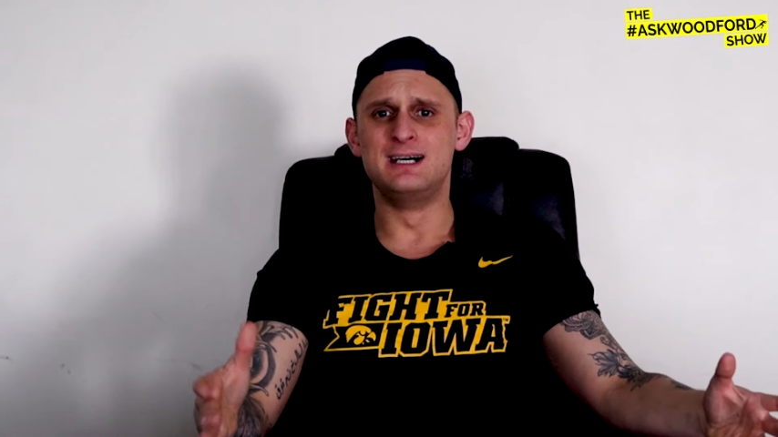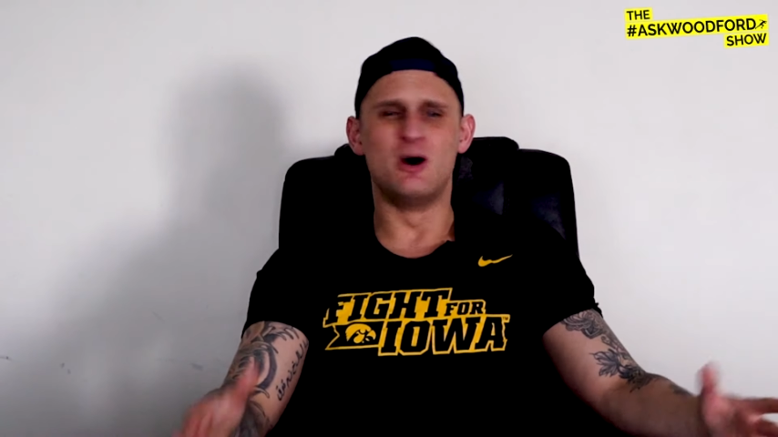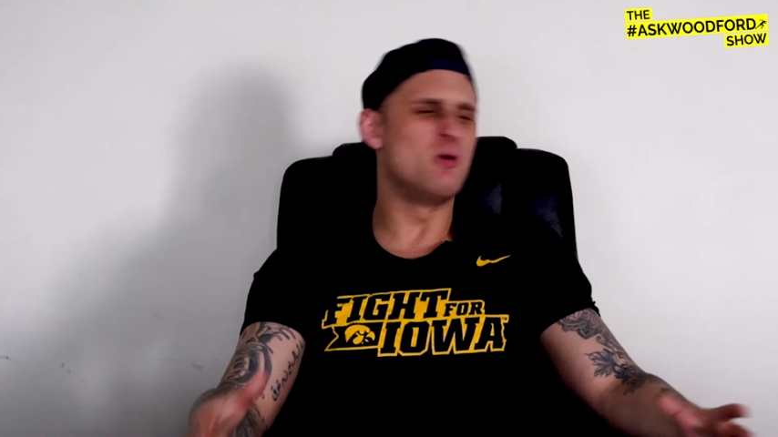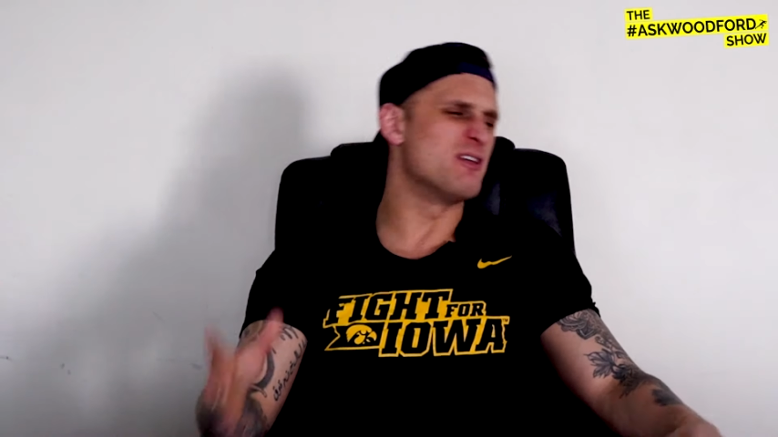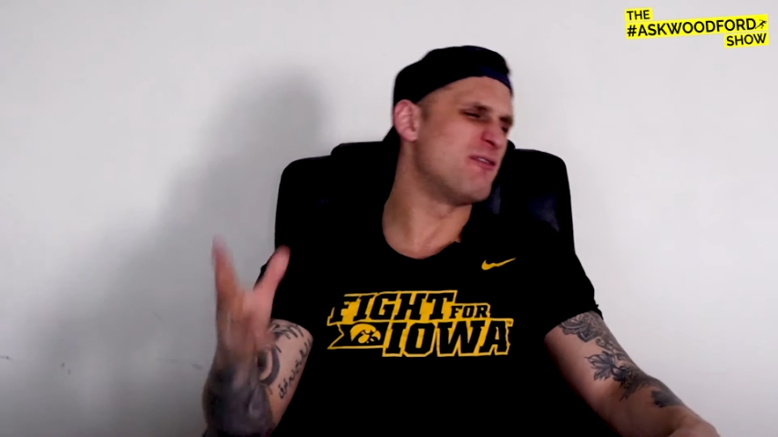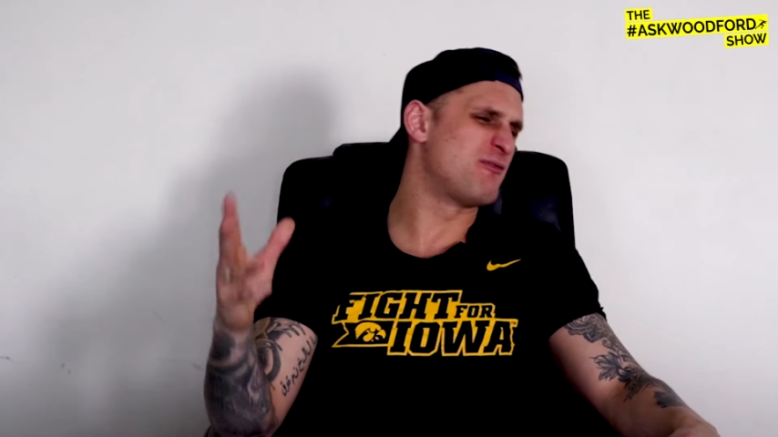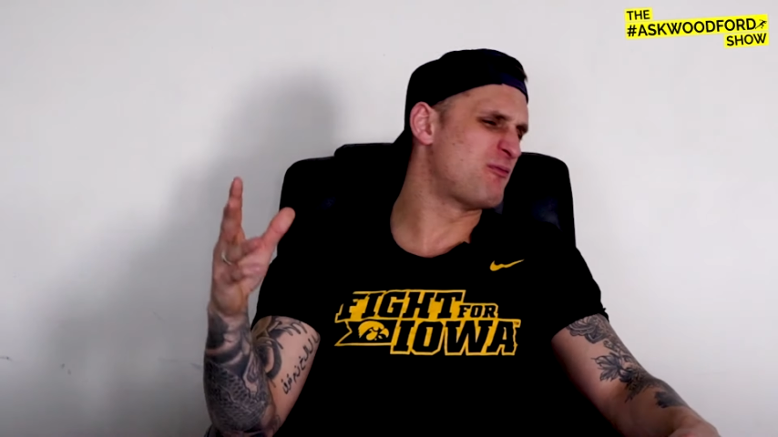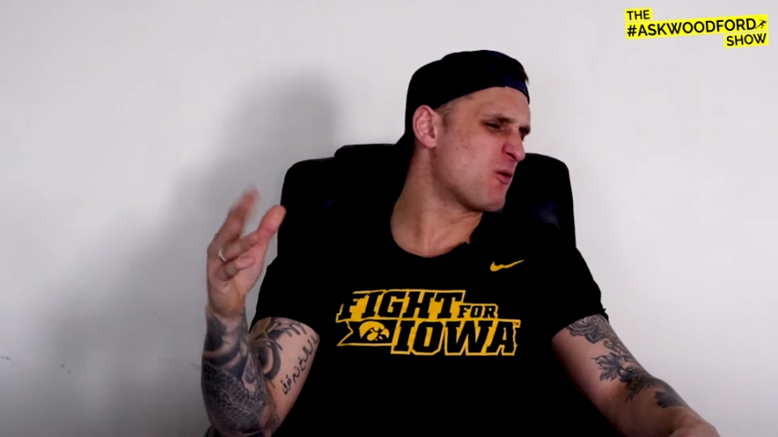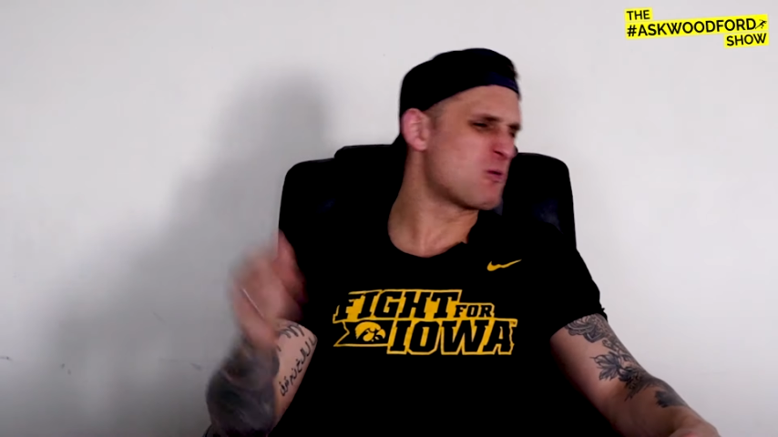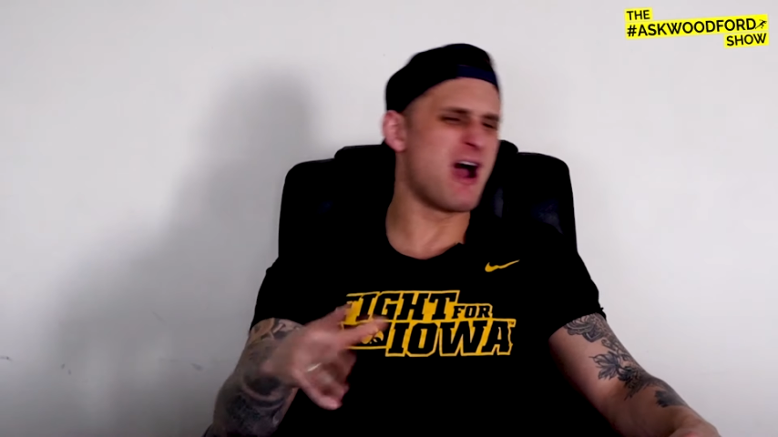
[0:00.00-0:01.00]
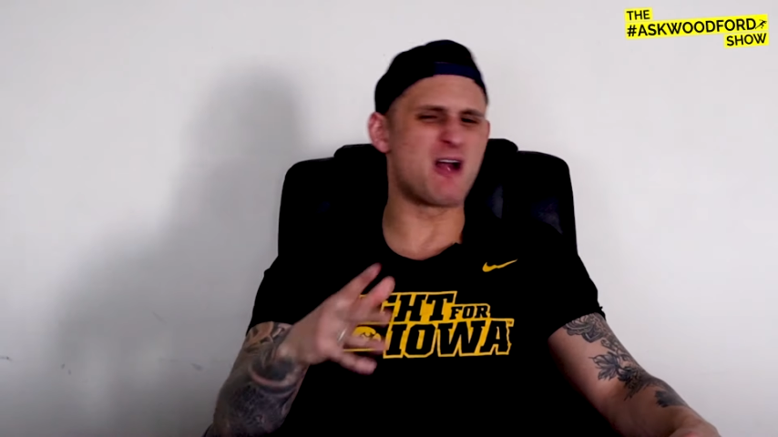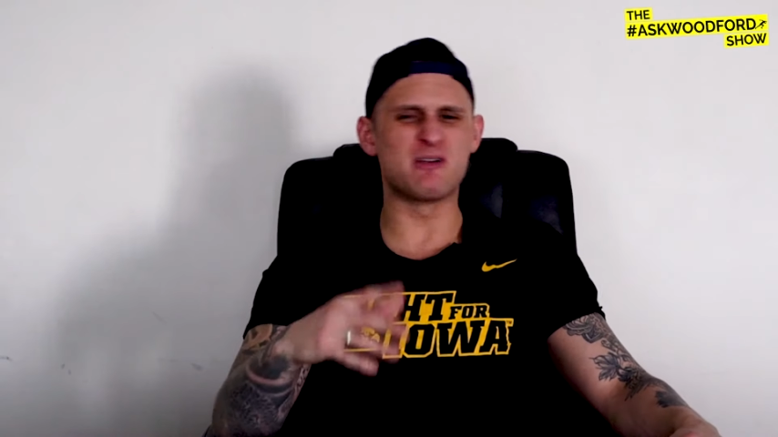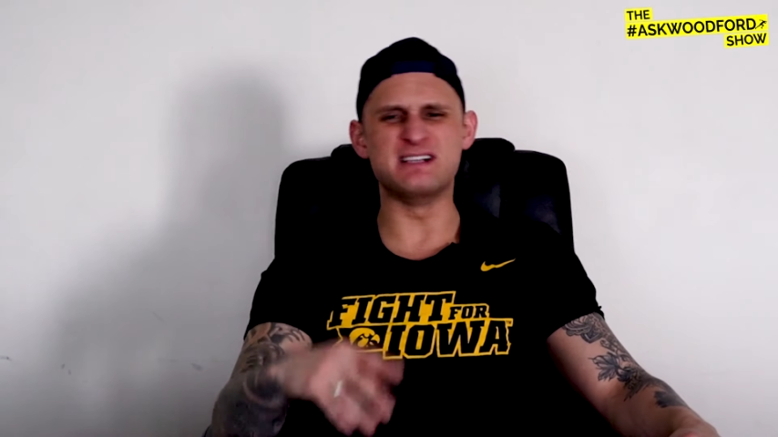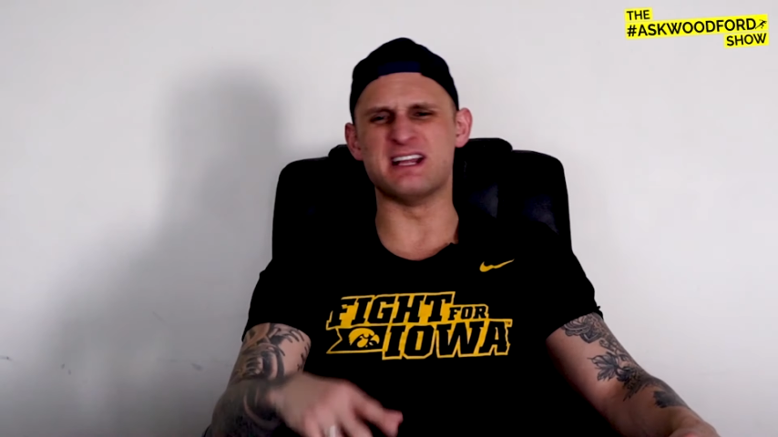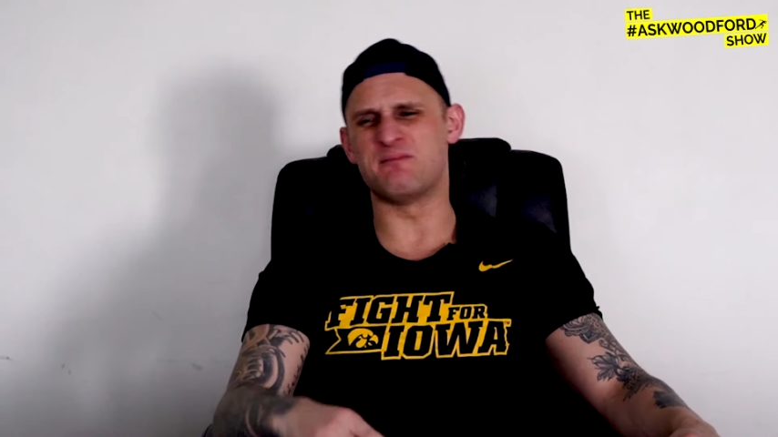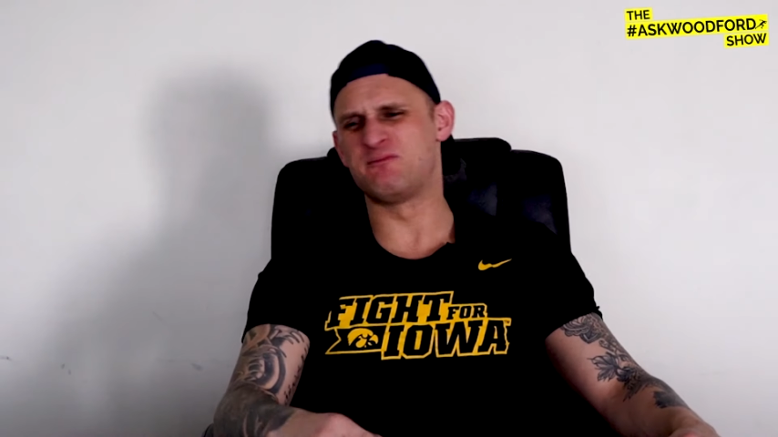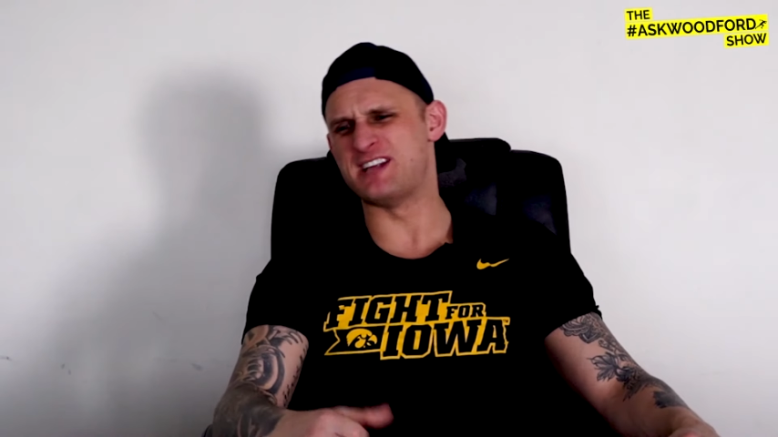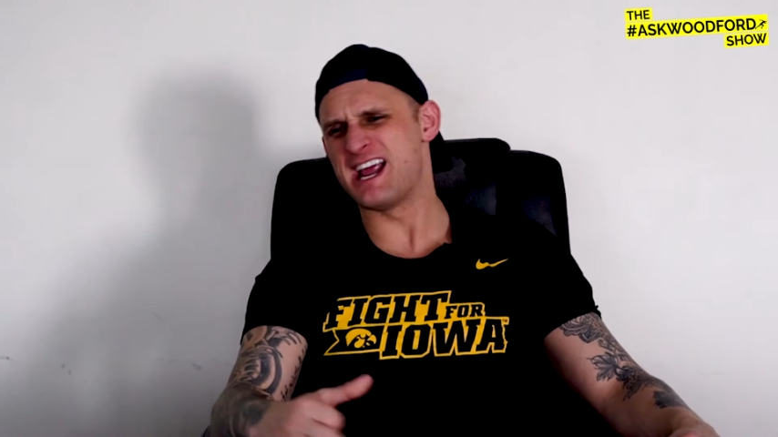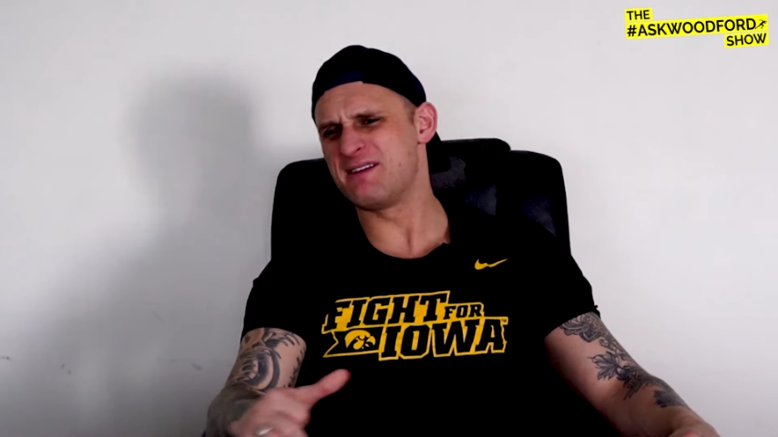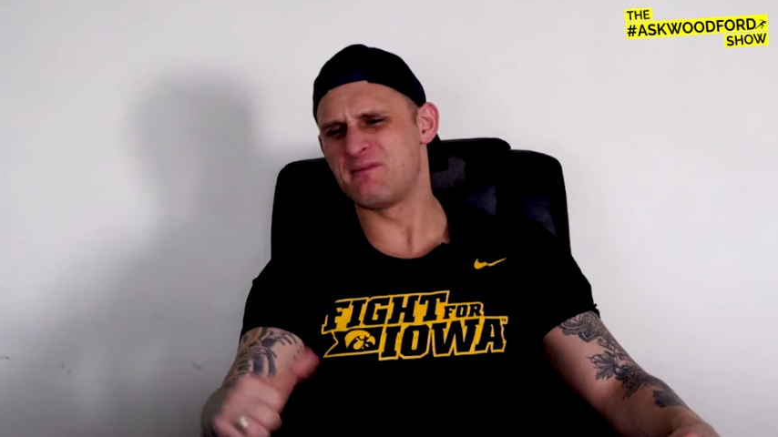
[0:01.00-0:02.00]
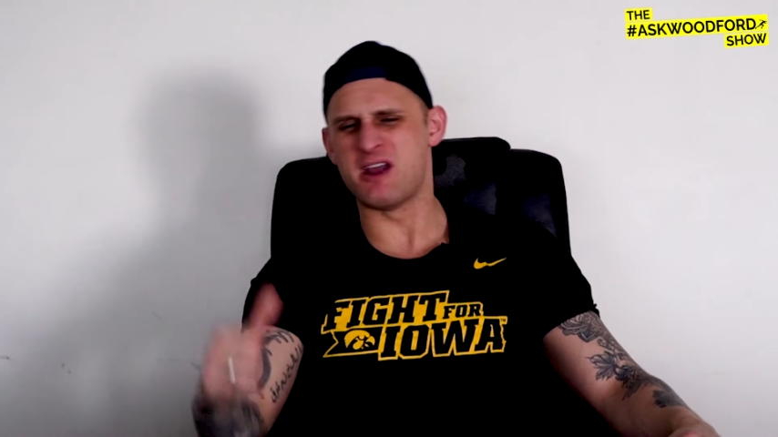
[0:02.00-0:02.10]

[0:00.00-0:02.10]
All the Ferraris, they're sitting